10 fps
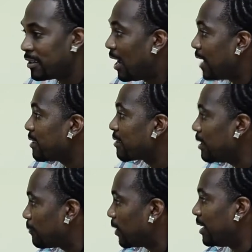I just
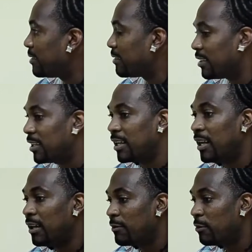love to entertain. I
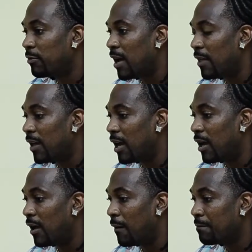love the fact
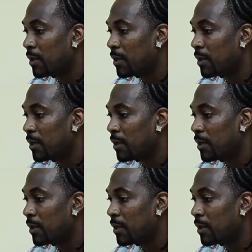that